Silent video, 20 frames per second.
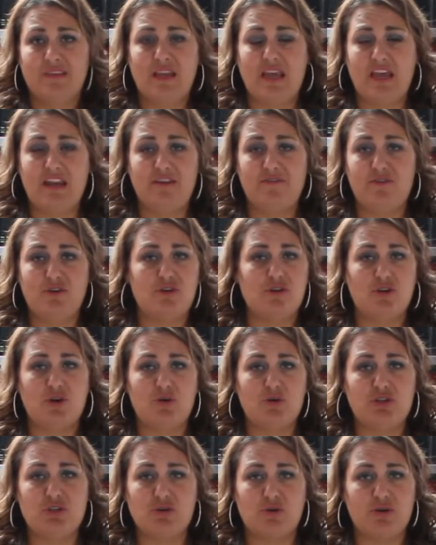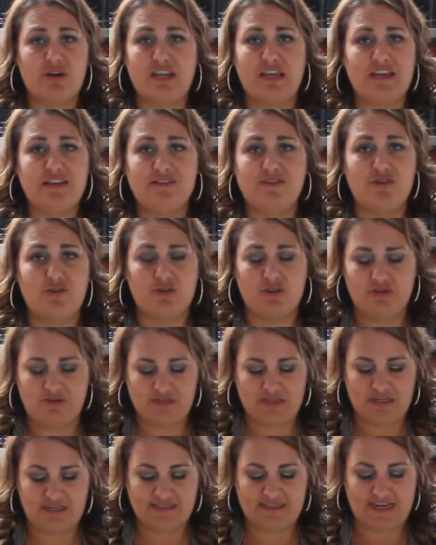And if you don't know what shortening is, don't use
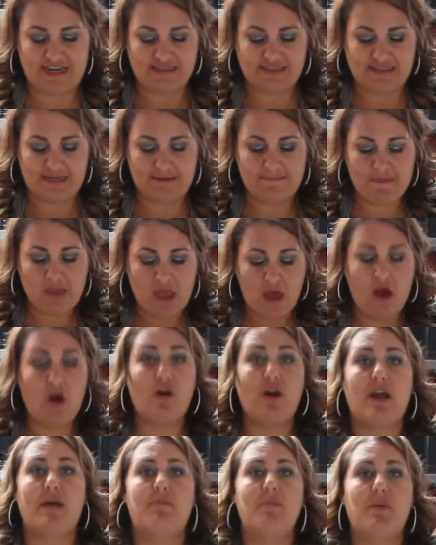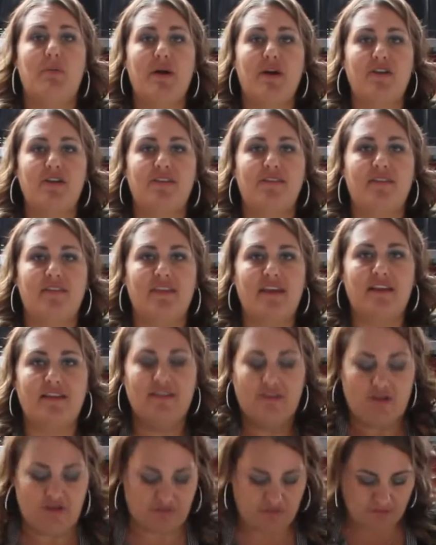it. It's nasty. Okay, but butter is the thing
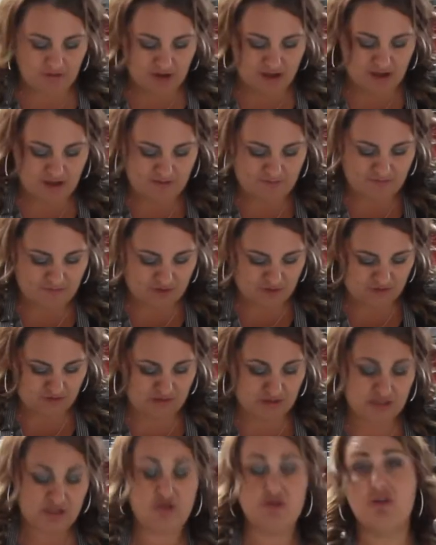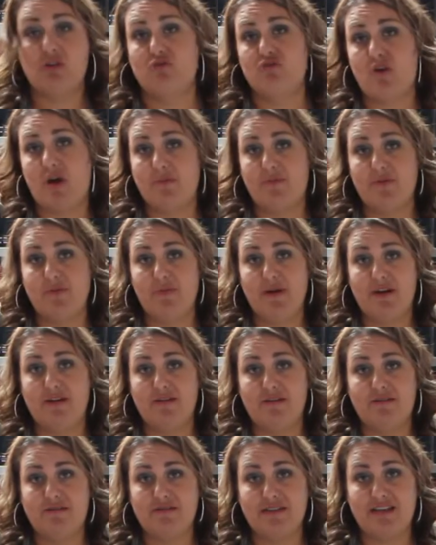to do. You can drop the
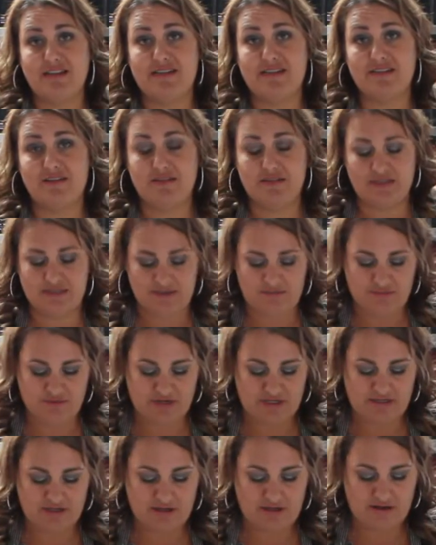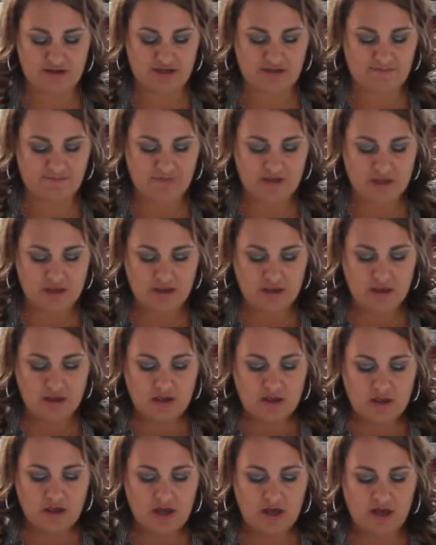butter. It's a little slippery. It's all good.
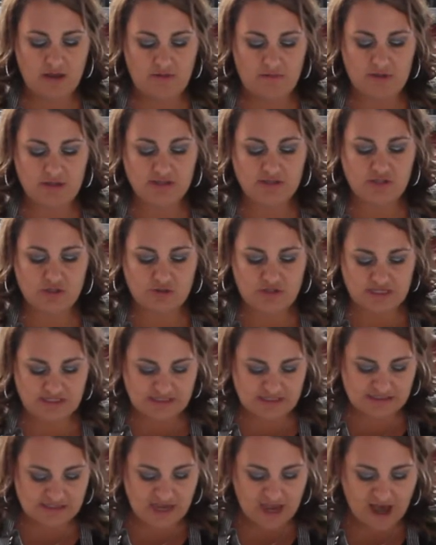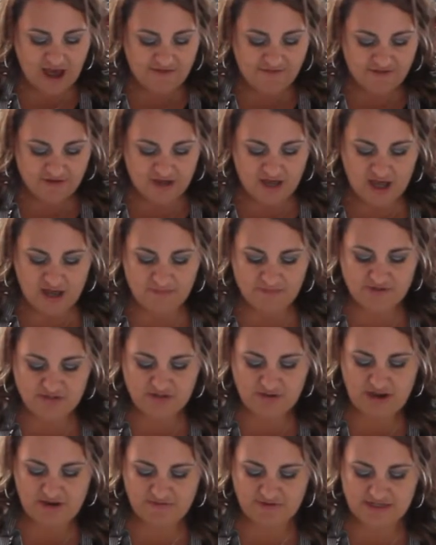So this is 1/2 cup.
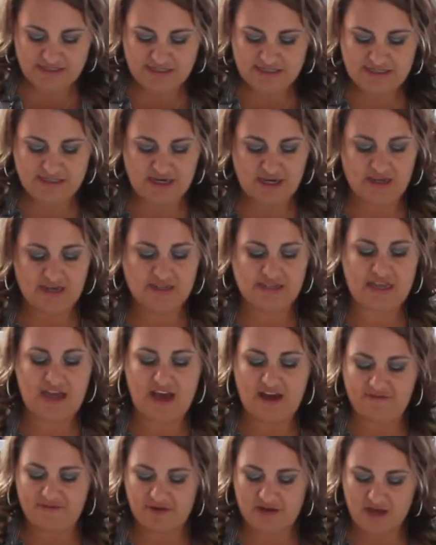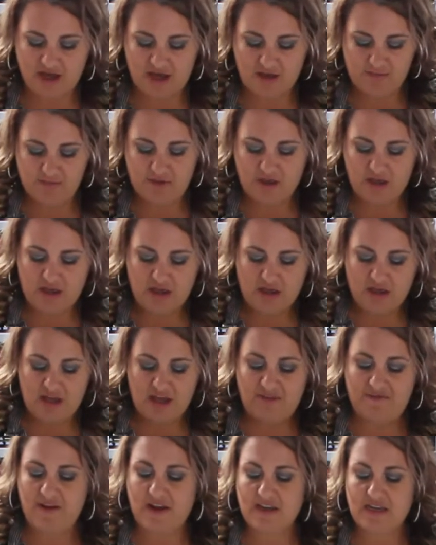So every stick is 1/2 cup.
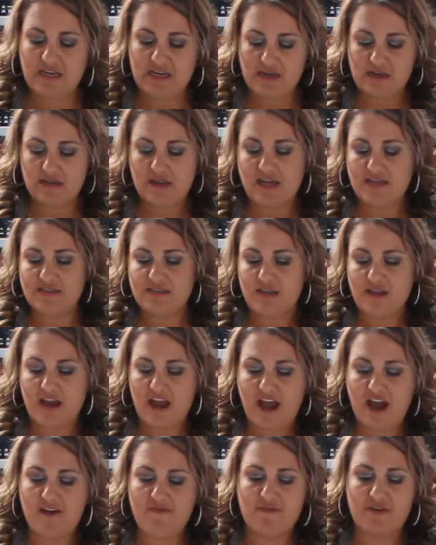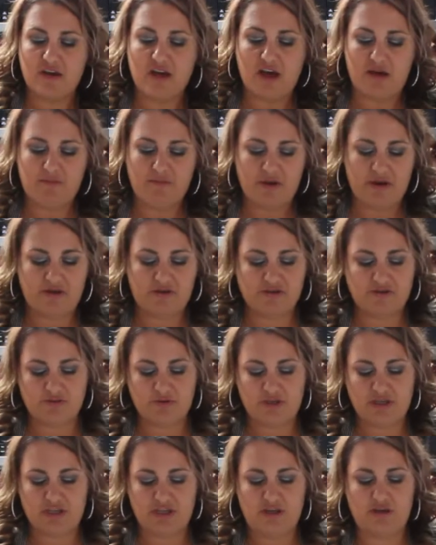If I needed less than 1/2 cup, butter is
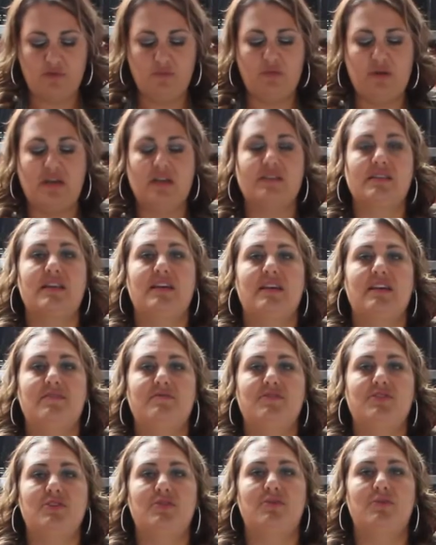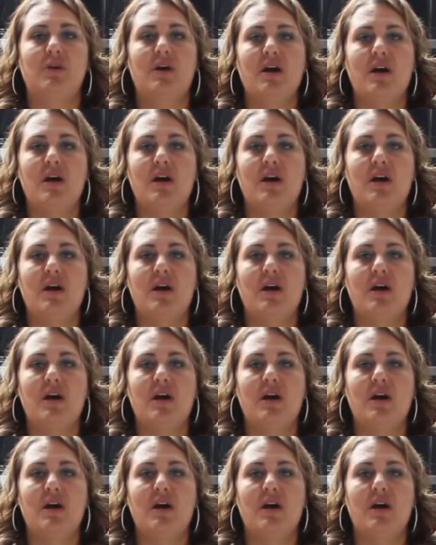really cute because it gives you